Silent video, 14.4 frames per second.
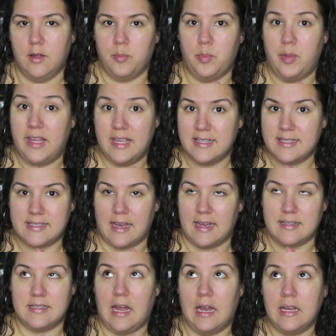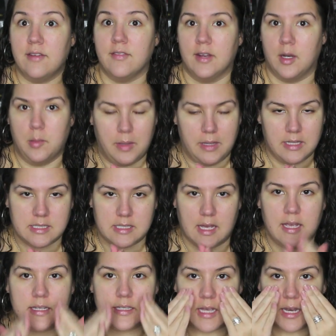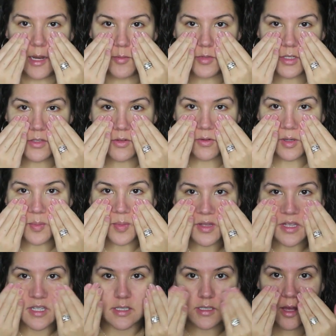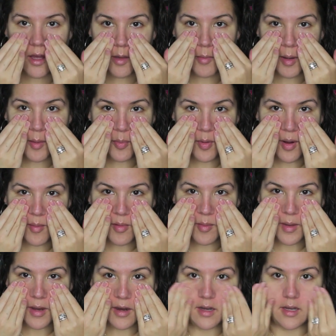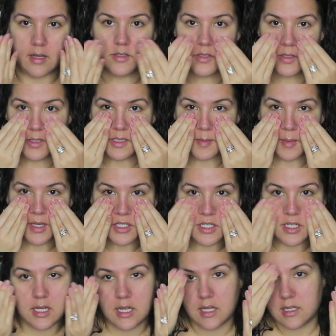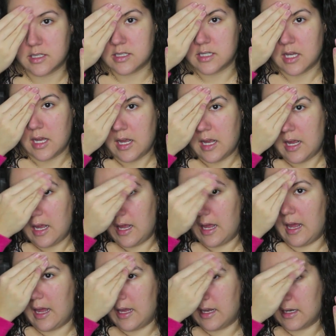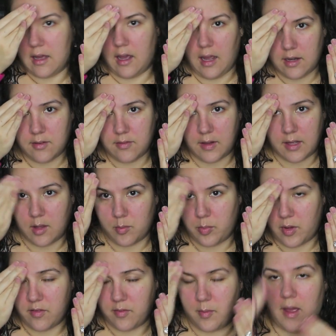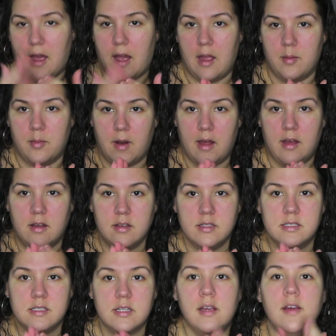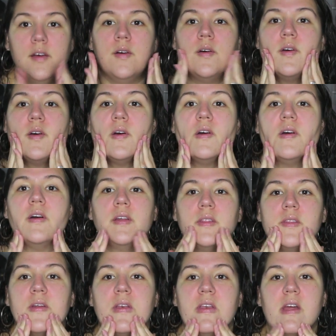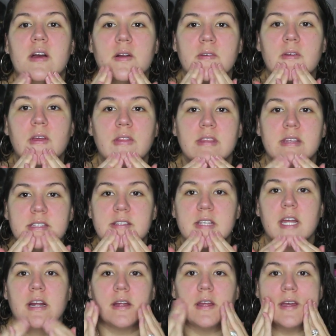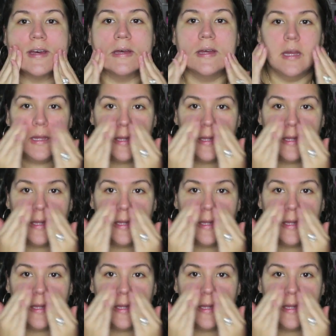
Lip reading: pea size, not even a pea size, and I'm just going to put this on my problem areas. So it's my cheeks and kind of like above my eyebrows, and then down in this area